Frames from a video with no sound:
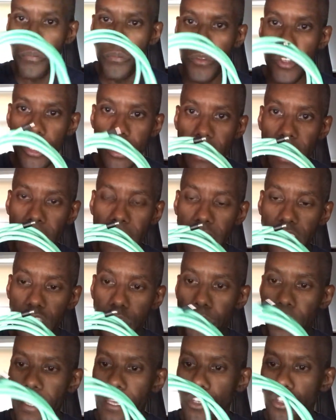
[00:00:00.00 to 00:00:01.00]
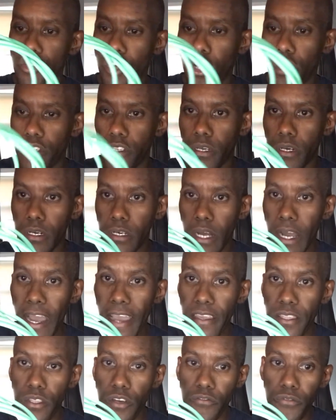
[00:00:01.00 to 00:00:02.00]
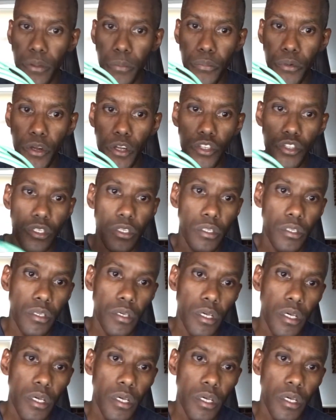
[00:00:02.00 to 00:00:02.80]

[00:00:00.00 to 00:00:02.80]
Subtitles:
size based on the height of the person.